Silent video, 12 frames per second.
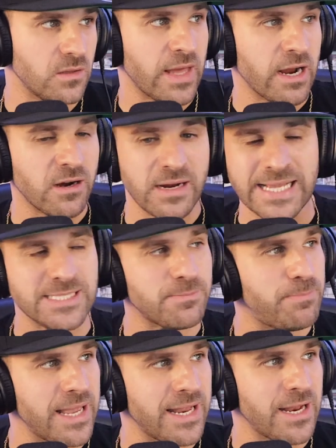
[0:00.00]
there has
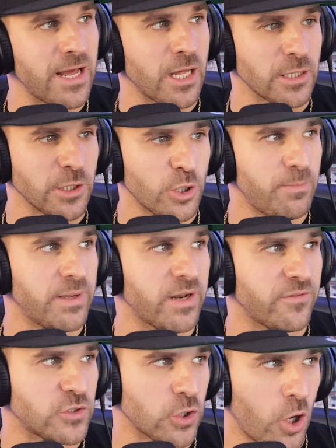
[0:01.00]
been a little bit
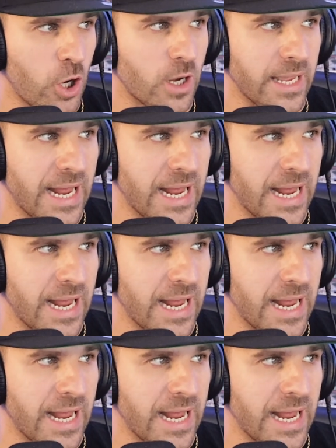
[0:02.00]
of talk,